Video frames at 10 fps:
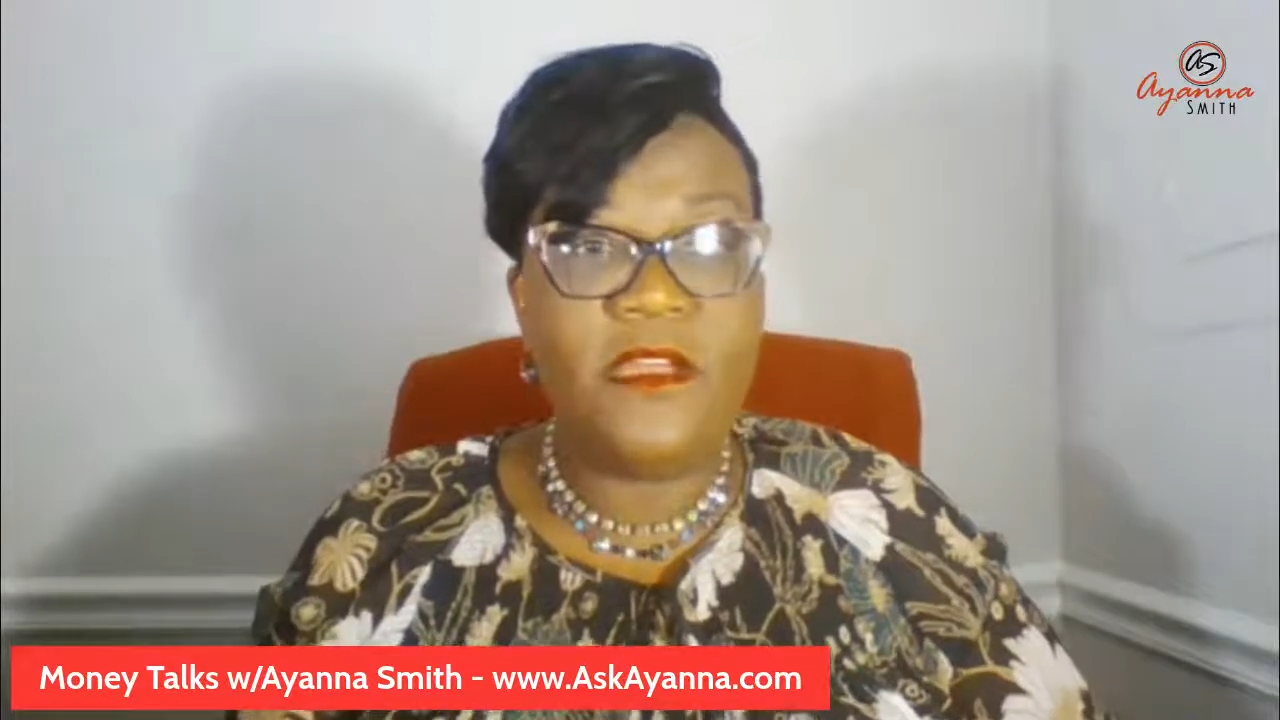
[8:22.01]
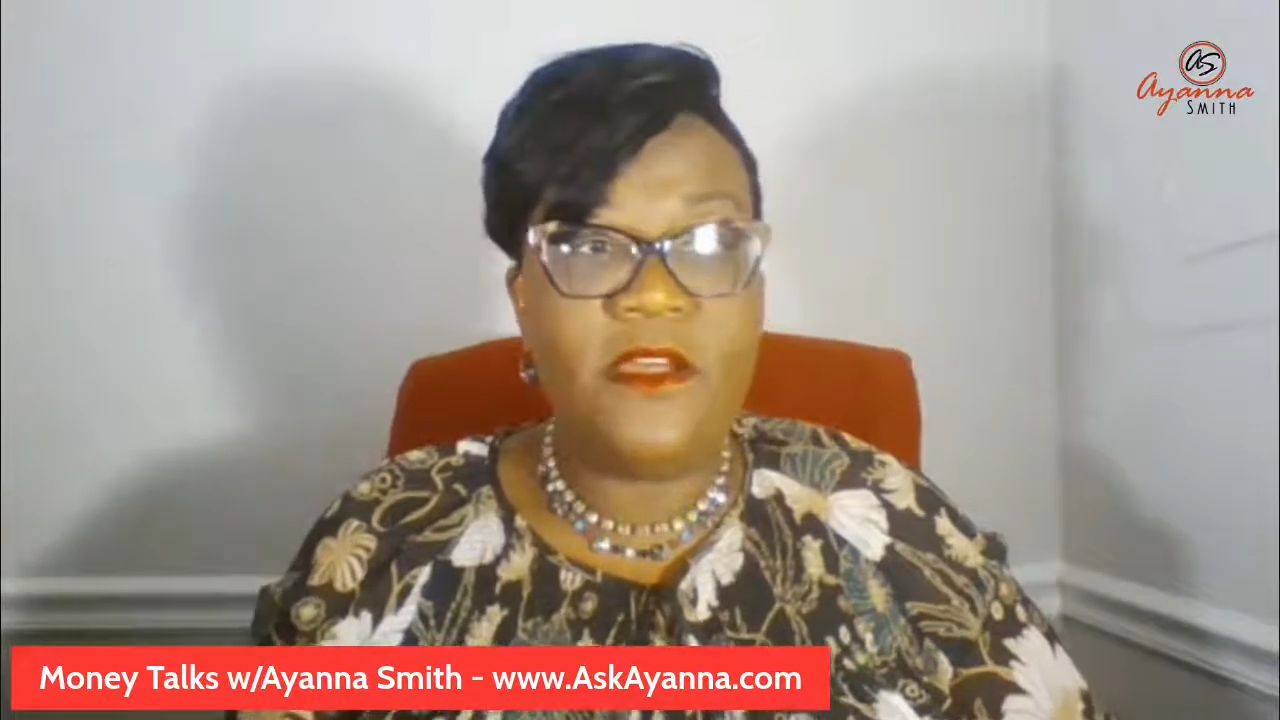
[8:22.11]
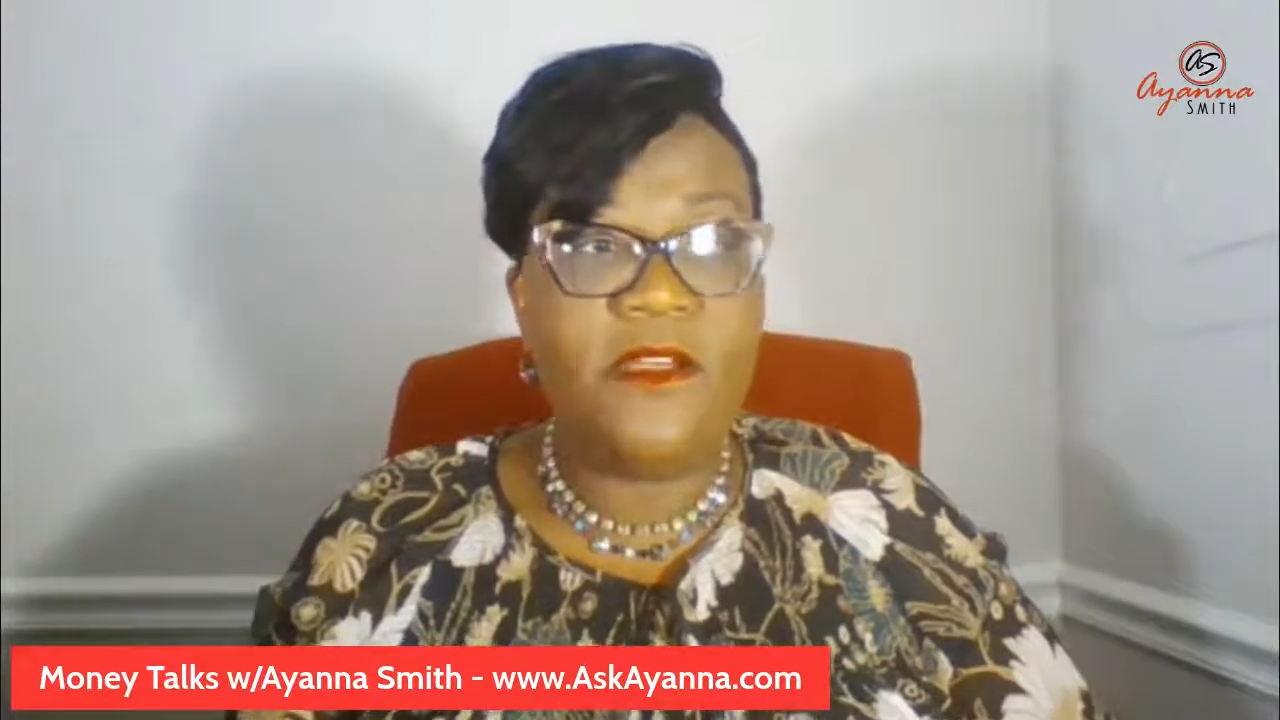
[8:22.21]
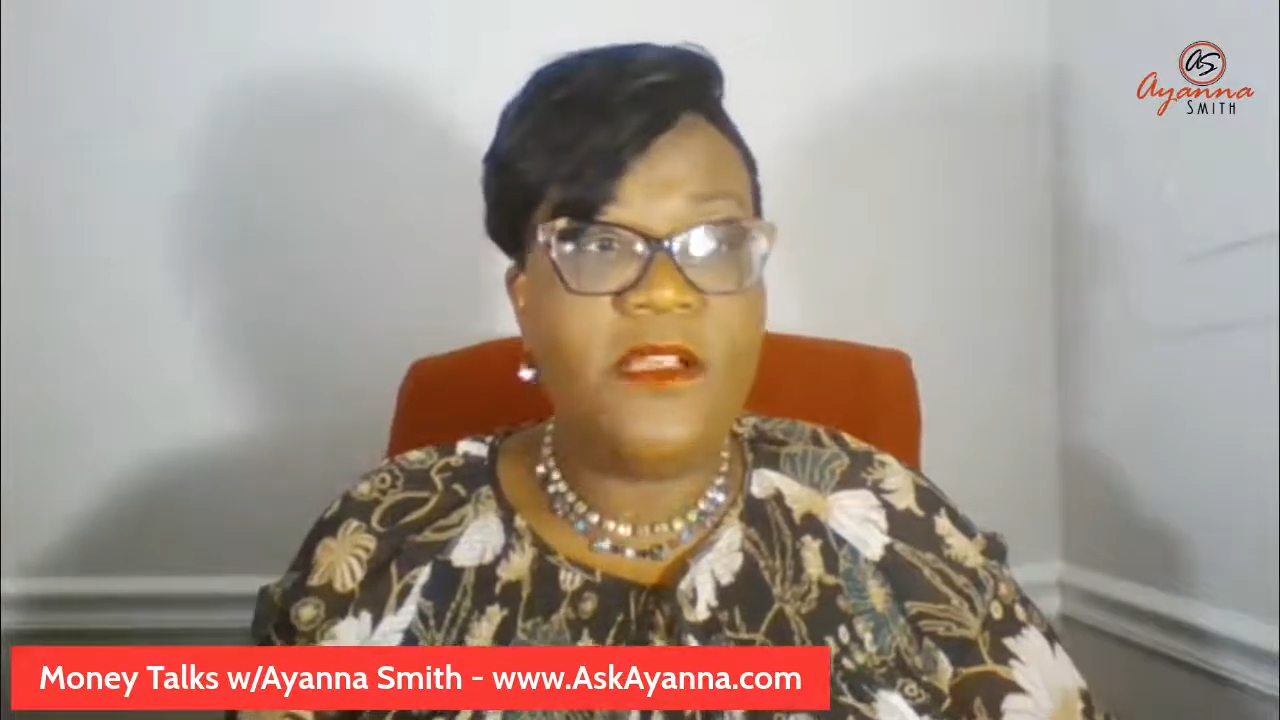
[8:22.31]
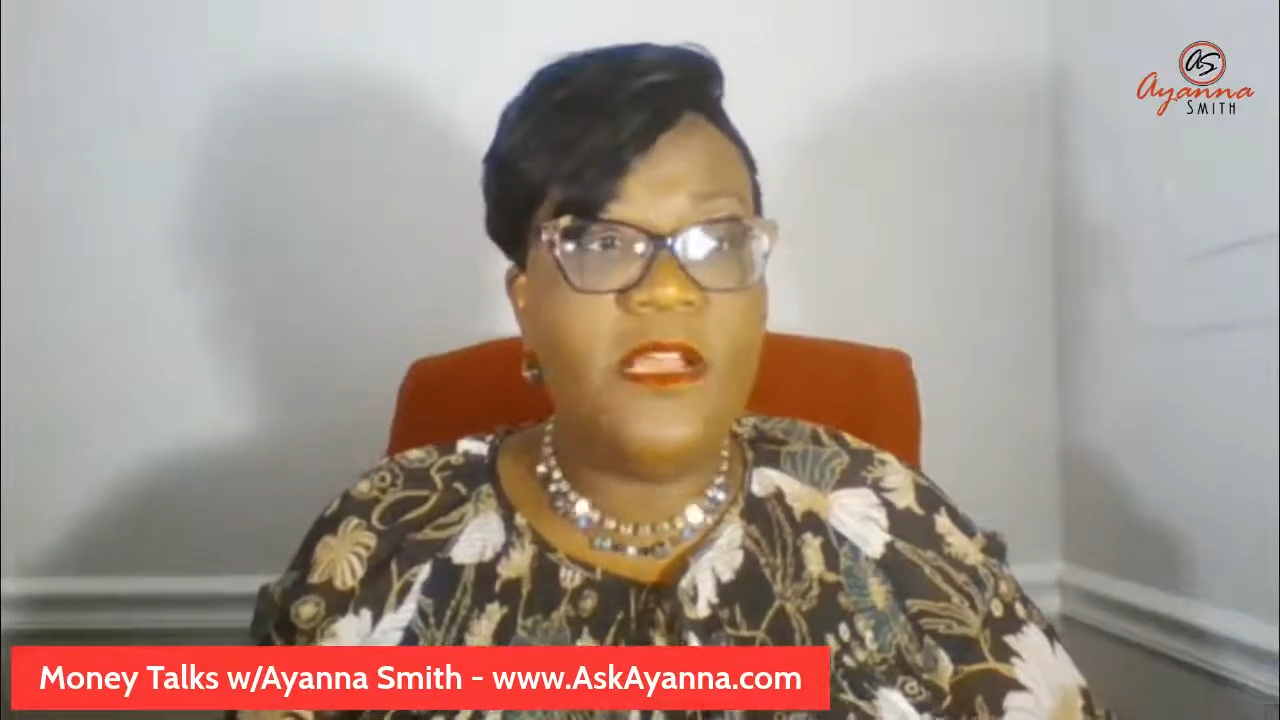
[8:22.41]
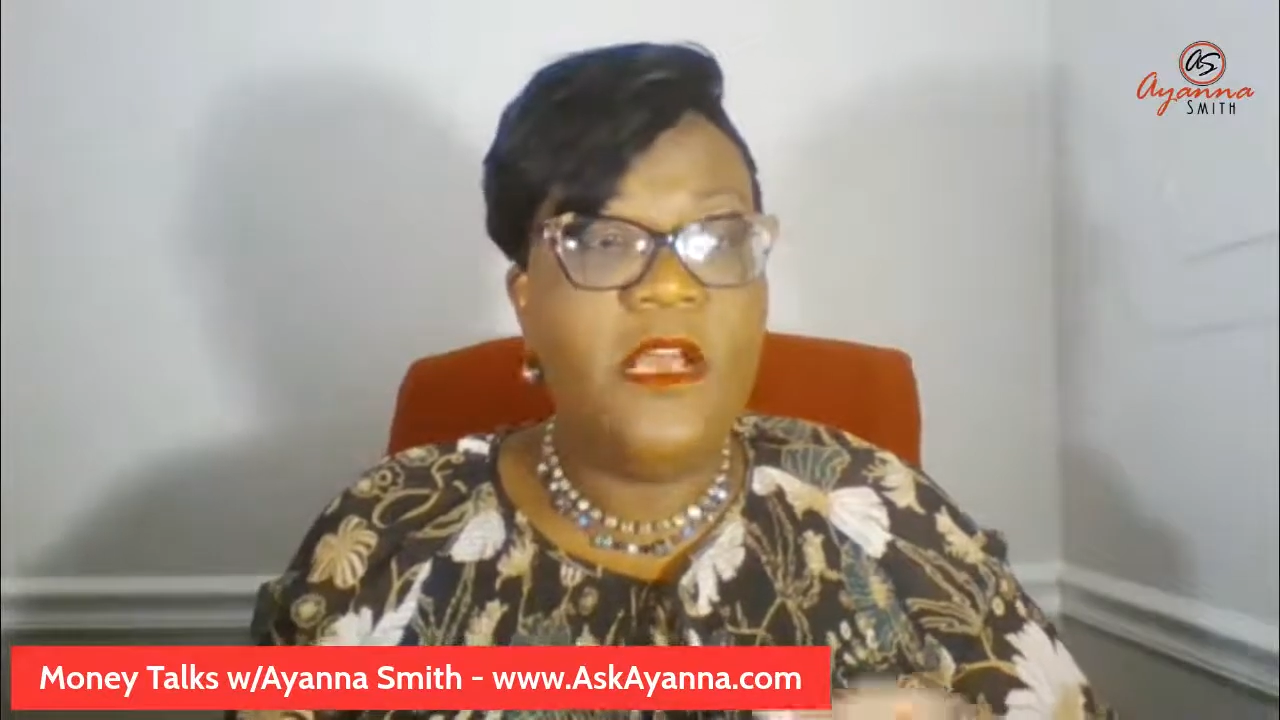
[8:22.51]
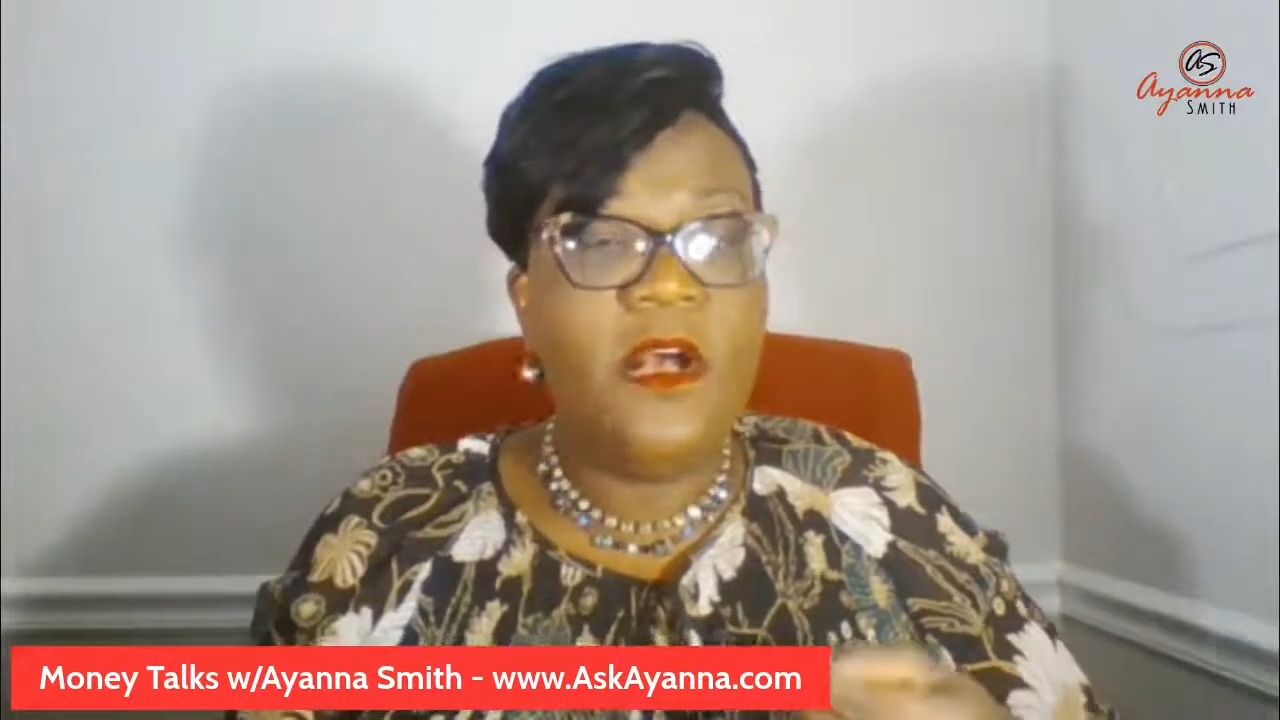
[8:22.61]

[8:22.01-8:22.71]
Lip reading: are